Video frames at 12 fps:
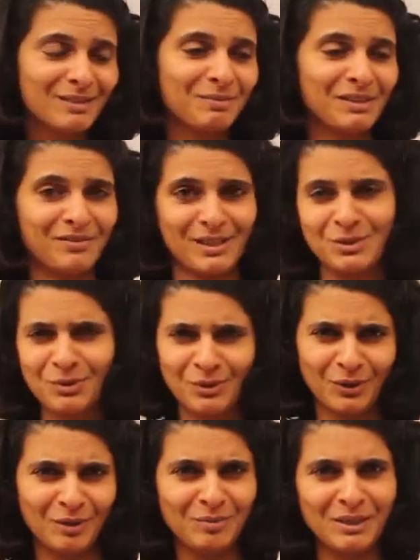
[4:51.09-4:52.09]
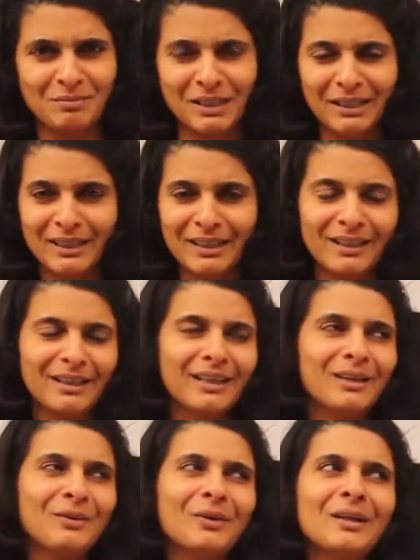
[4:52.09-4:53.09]
and my friends would call me a monkey
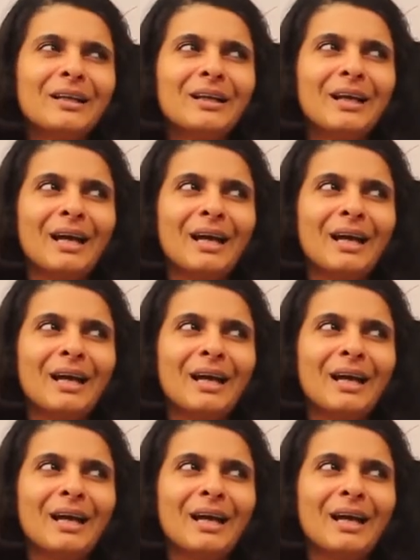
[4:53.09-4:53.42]
and all.